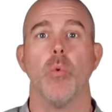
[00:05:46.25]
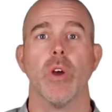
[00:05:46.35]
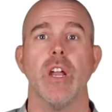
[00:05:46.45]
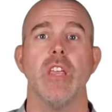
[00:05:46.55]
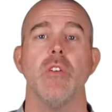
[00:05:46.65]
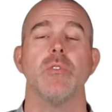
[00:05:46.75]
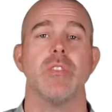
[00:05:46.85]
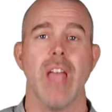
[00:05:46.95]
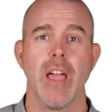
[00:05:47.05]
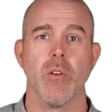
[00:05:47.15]
we're going to
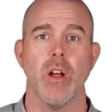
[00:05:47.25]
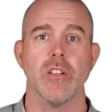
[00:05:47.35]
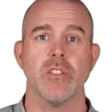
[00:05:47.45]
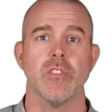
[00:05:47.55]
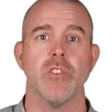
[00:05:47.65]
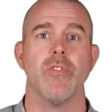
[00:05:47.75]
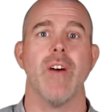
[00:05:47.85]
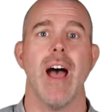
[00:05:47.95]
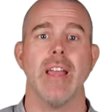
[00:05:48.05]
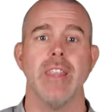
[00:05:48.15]
use StatCrunch to
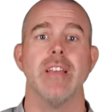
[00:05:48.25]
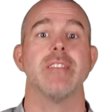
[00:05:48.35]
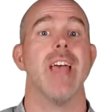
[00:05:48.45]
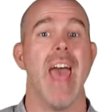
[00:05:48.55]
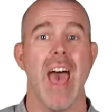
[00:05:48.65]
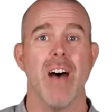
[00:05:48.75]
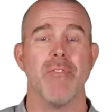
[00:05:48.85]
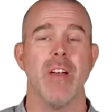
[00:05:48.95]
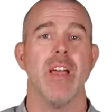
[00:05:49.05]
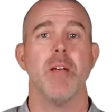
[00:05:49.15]
find this F